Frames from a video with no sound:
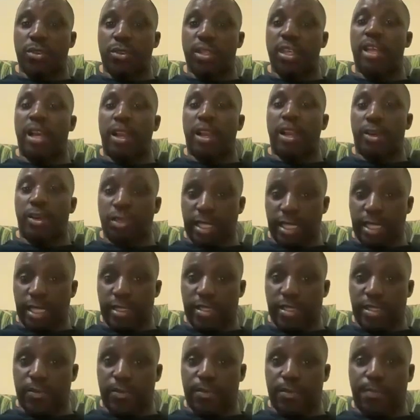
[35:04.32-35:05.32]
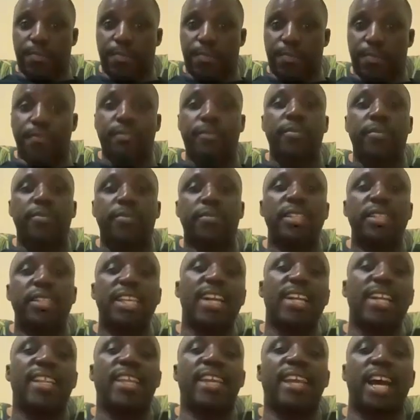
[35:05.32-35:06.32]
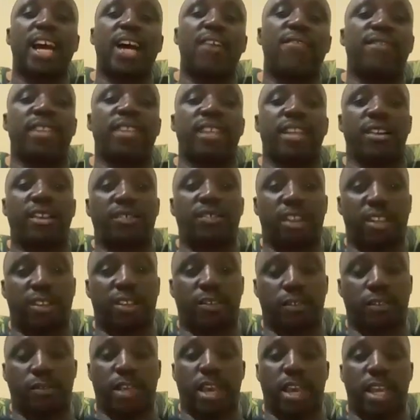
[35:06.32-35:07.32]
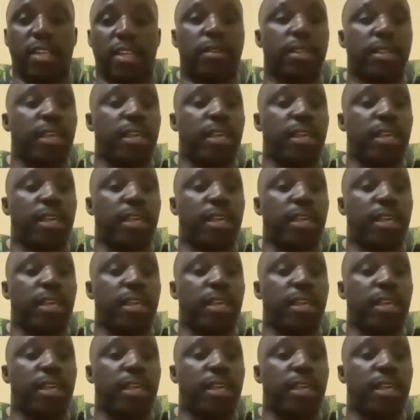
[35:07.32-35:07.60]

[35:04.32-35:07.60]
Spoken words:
the analytics, they have a derivative of that.